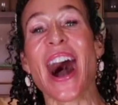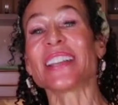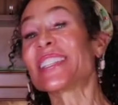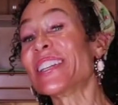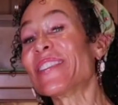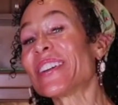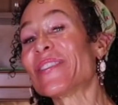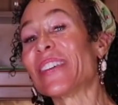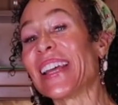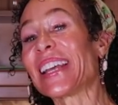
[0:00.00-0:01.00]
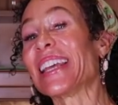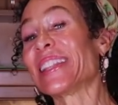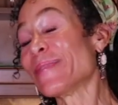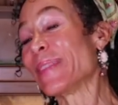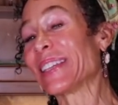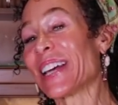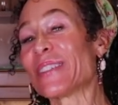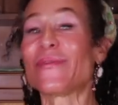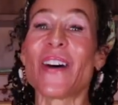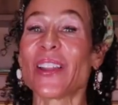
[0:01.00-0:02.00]
I'll see you in a week. In the
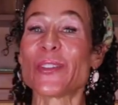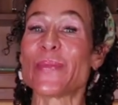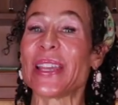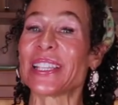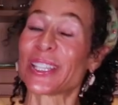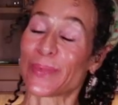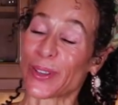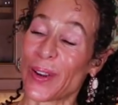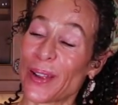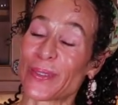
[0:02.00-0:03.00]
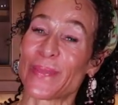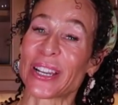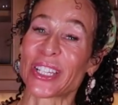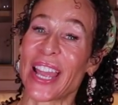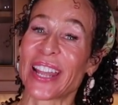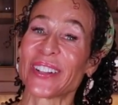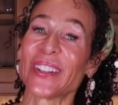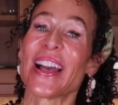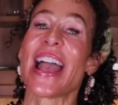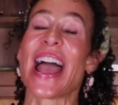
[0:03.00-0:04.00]
meantime, follow me, subscribe to my
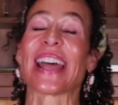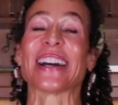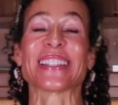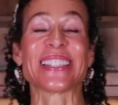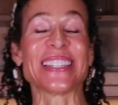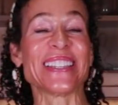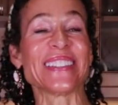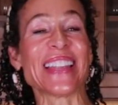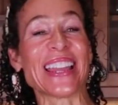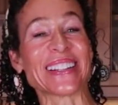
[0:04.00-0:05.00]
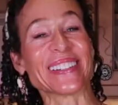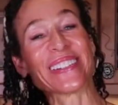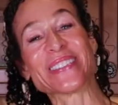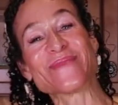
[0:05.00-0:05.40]
channel, and I'll see you later.